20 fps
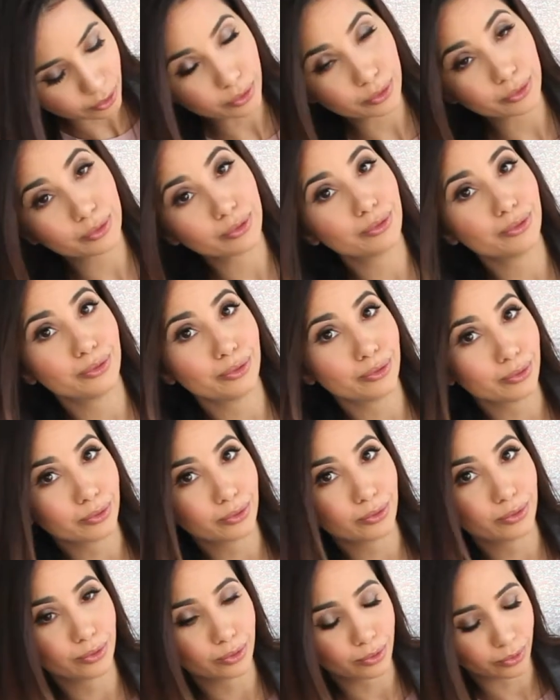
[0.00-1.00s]
Ooh,
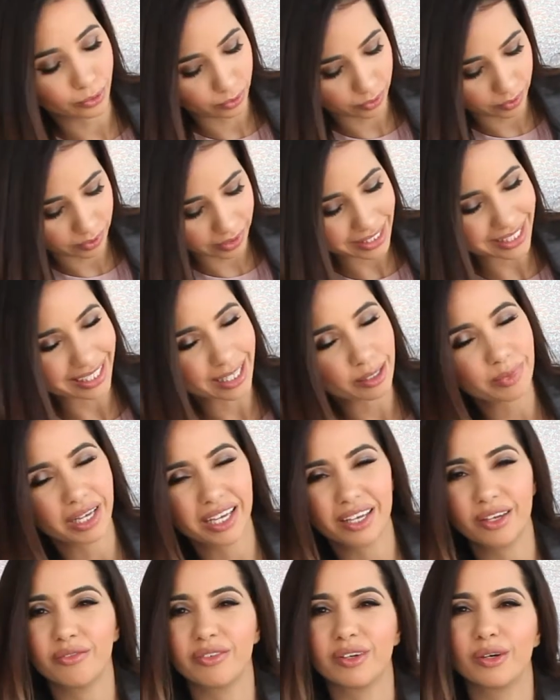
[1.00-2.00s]
doesn't that
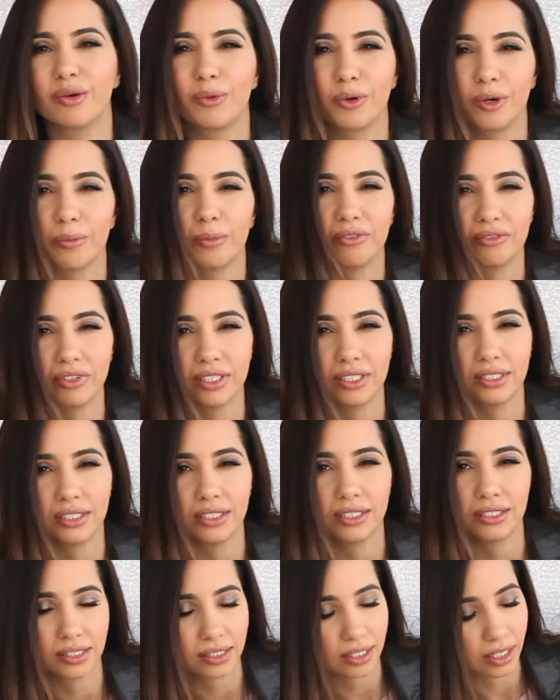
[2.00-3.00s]
make you feel warm and fuzzy
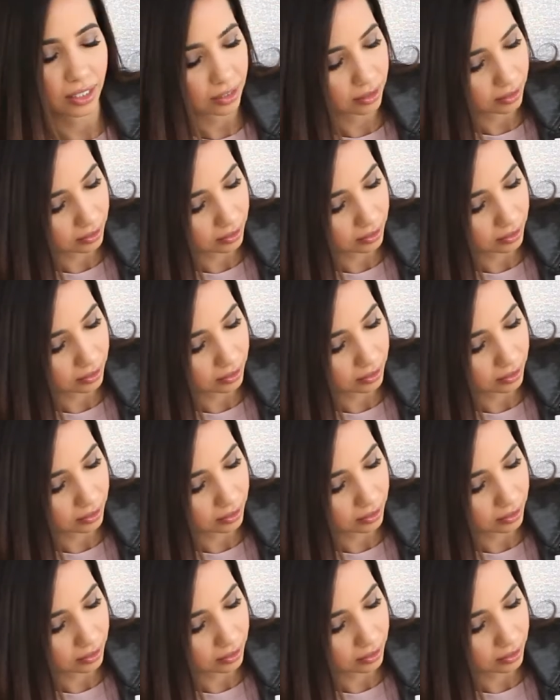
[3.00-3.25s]
inside?